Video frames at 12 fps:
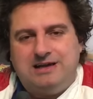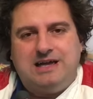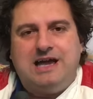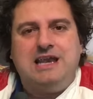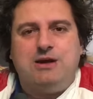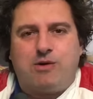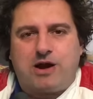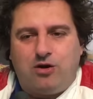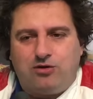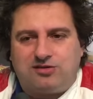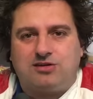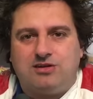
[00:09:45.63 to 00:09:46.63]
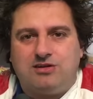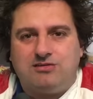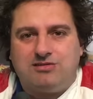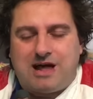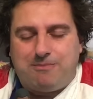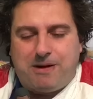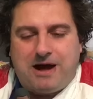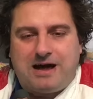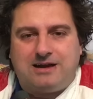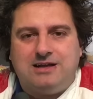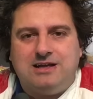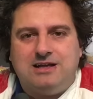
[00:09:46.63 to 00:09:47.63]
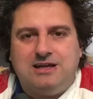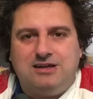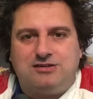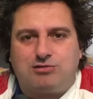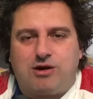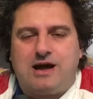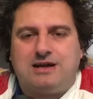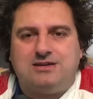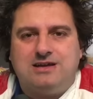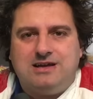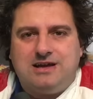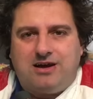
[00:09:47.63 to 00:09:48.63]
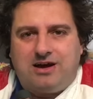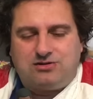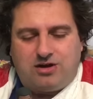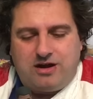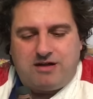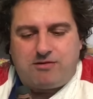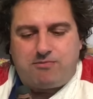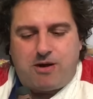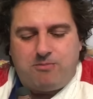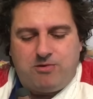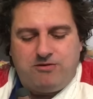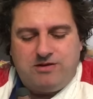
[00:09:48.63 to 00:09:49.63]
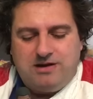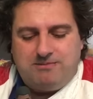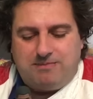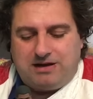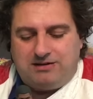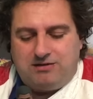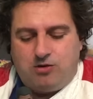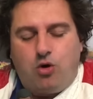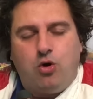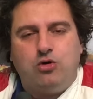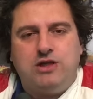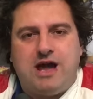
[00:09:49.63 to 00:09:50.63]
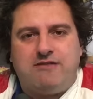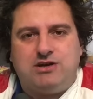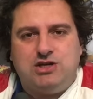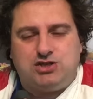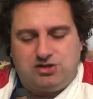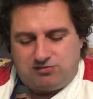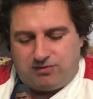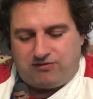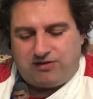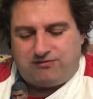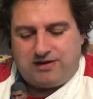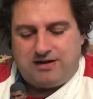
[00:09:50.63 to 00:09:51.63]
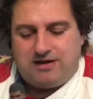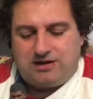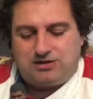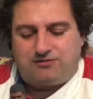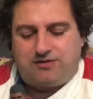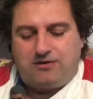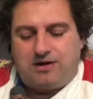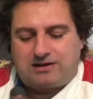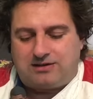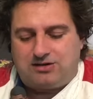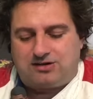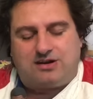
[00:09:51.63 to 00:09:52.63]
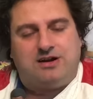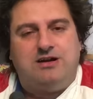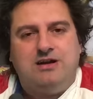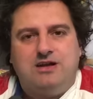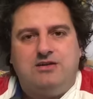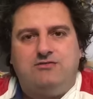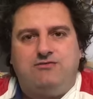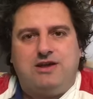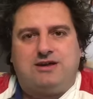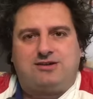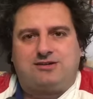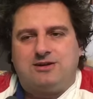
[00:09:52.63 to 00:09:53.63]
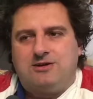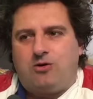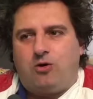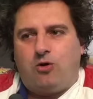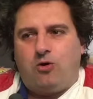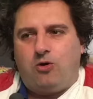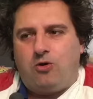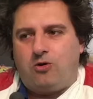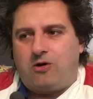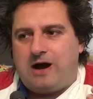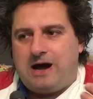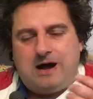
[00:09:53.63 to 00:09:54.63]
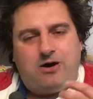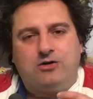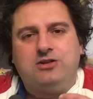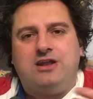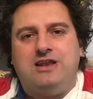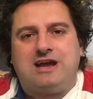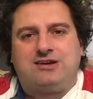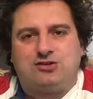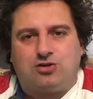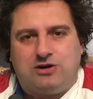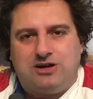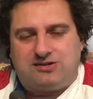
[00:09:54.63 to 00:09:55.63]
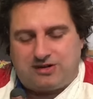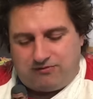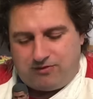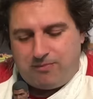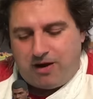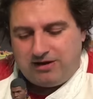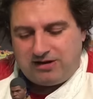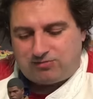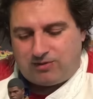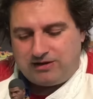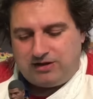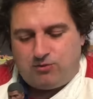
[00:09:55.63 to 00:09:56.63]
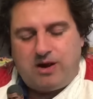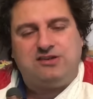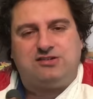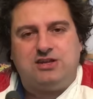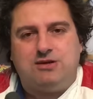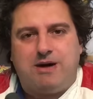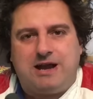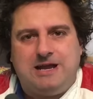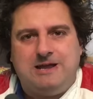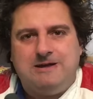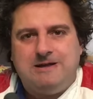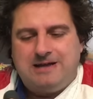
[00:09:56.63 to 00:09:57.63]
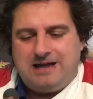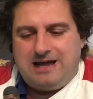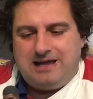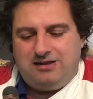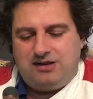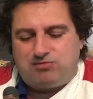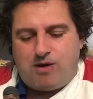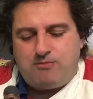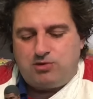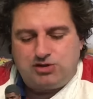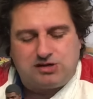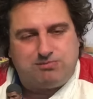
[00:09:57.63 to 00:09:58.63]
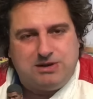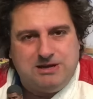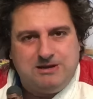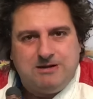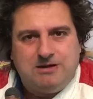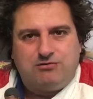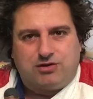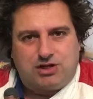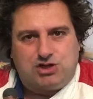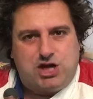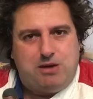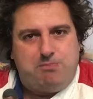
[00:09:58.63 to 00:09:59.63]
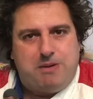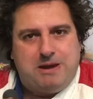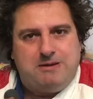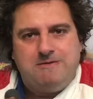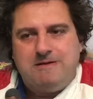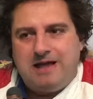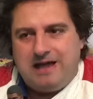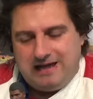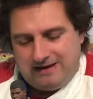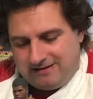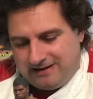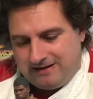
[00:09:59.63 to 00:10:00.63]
anyone else. That part is right. I don't have a problem with. But all the other issues with this figure, I just feel like they're just going to fix or on the next toy. So if you buy this one, you're wasting your money. and this one will just be for the cheap bin, and